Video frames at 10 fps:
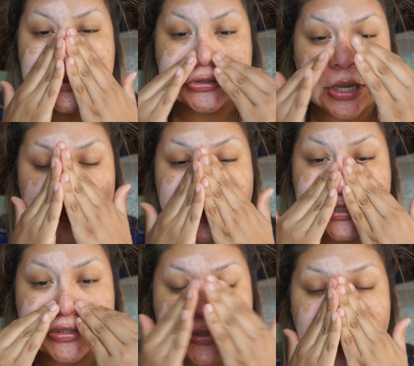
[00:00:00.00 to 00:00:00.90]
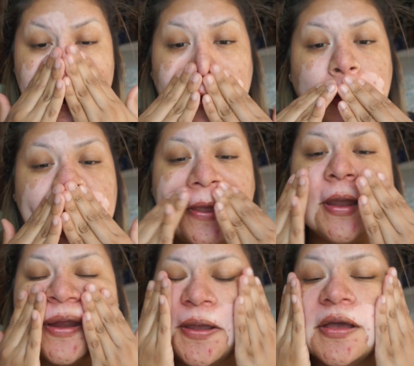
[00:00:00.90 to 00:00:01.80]
So I put this in the
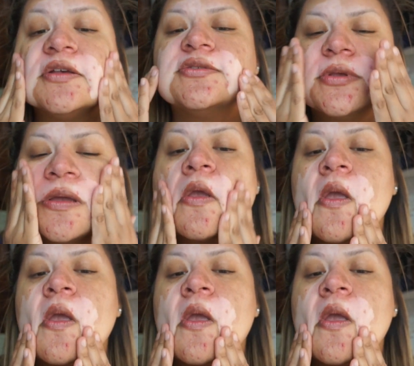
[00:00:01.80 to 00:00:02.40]
areas